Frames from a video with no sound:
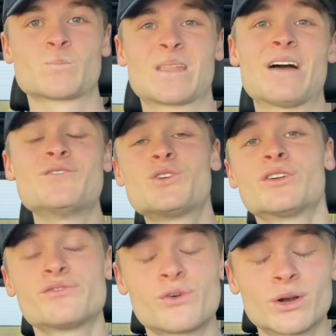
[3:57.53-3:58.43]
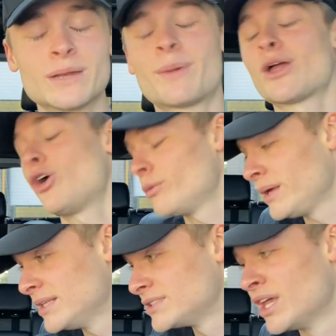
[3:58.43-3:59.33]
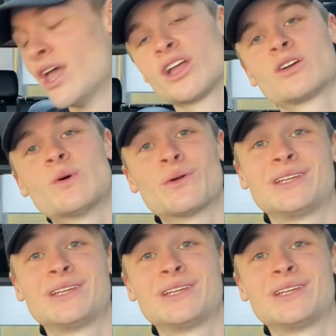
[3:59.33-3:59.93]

Now, if you can afford it, by all means, go out and